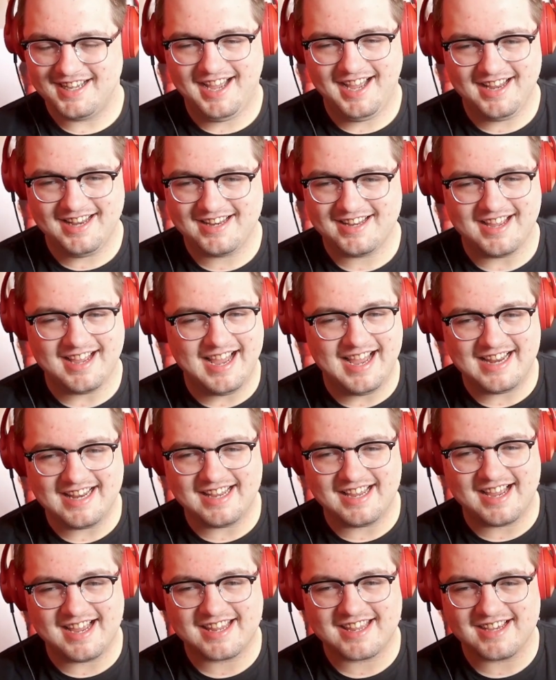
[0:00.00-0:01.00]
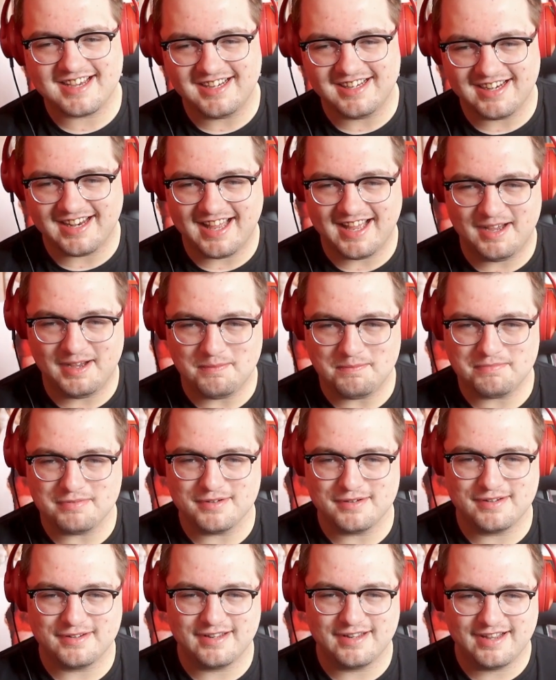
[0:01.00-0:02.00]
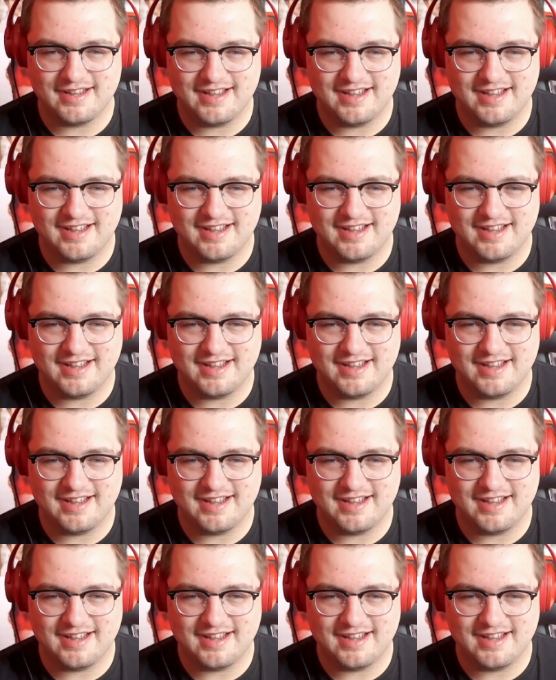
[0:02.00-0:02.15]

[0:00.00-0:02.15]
I can't help but